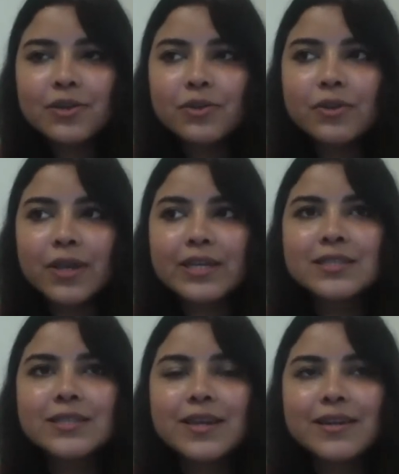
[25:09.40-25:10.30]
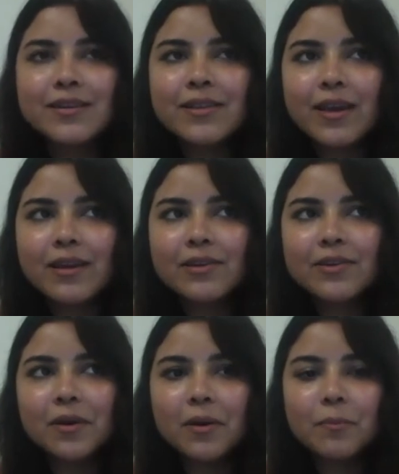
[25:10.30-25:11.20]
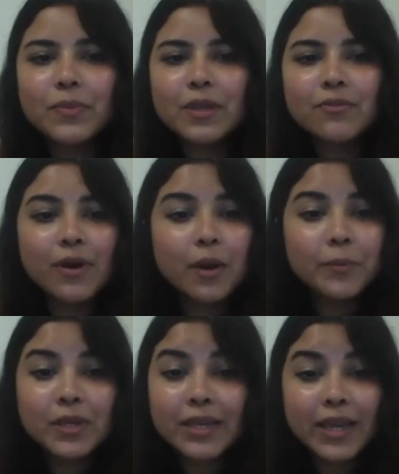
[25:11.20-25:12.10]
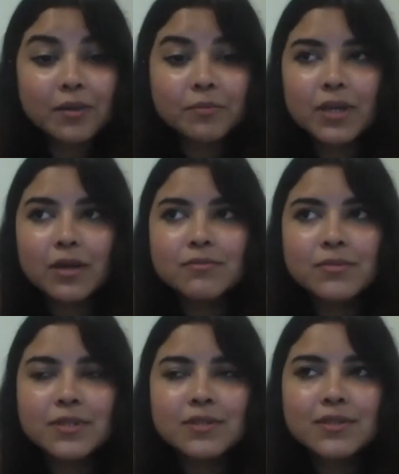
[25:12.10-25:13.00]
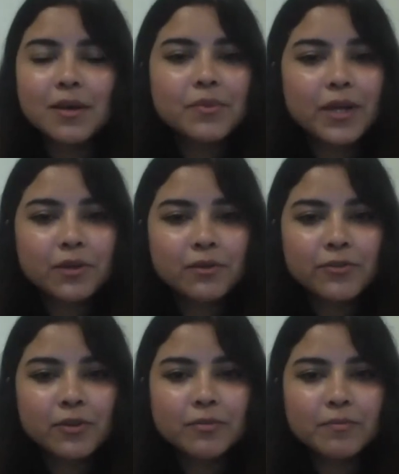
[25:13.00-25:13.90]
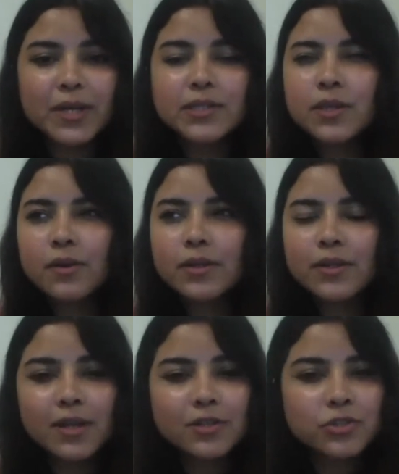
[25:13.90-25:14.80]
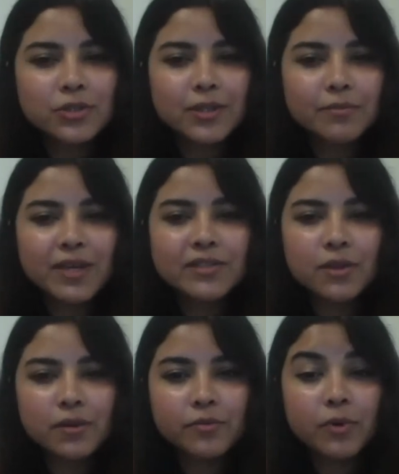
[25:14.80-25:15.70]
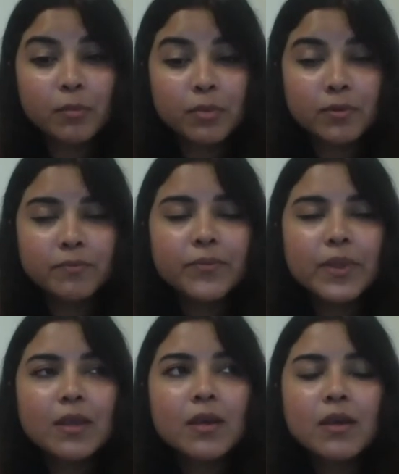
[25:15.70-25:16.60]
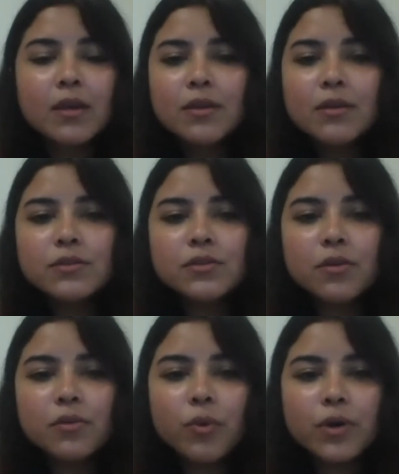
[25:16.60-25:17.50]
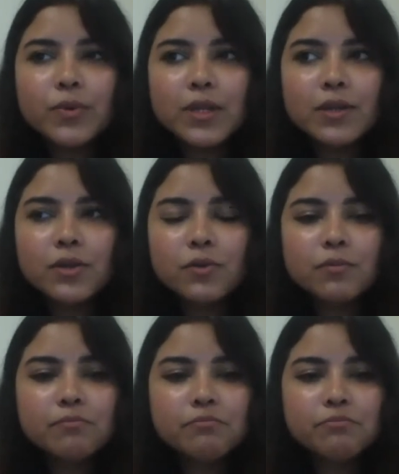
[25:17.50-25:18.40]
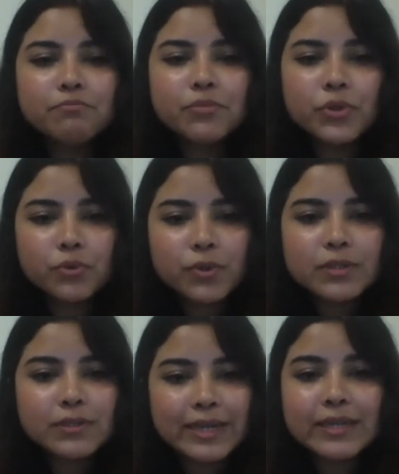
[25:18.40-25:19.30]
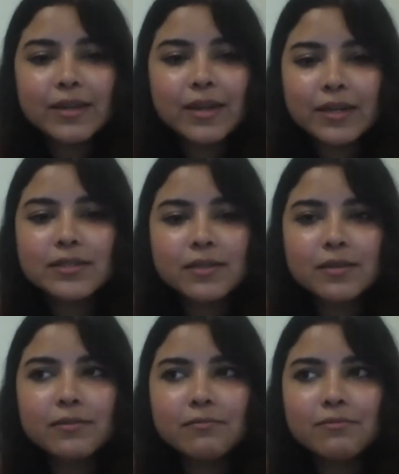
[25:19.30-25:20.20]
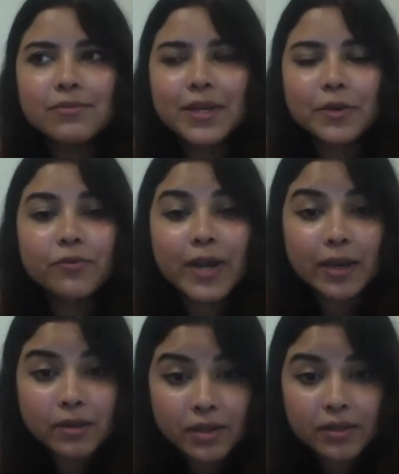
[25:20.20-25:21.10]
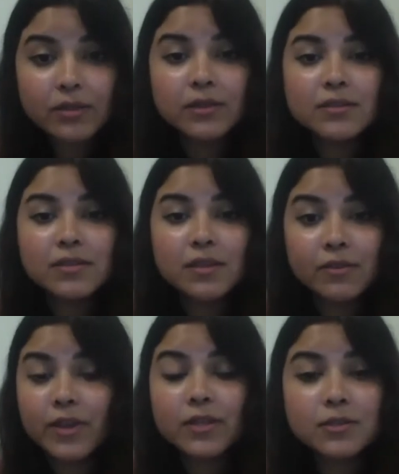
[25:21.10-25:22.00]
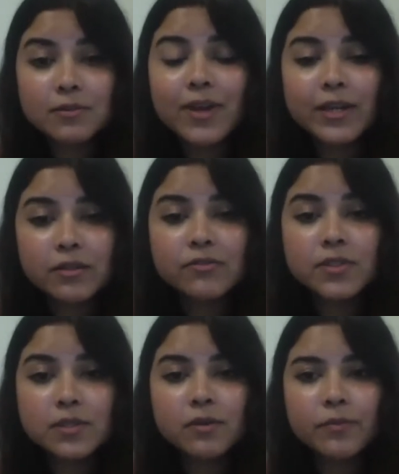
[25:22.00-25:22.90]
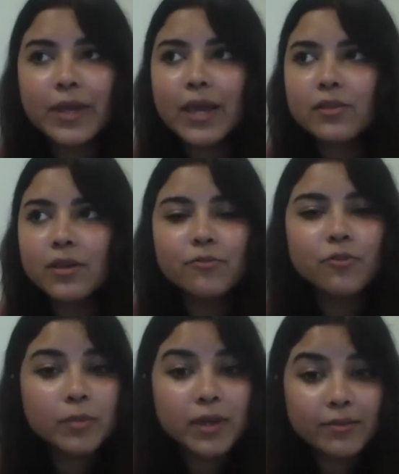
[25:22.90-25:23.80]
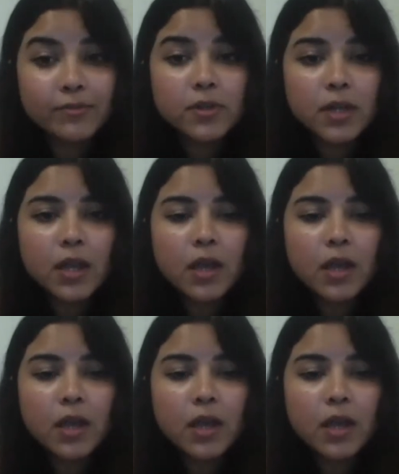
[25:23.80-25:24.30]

to the extent that farming again becomes some kind of a masculine industry and masculine problem. So what we need to do is recognize and kind of validate these events of activism at the informal level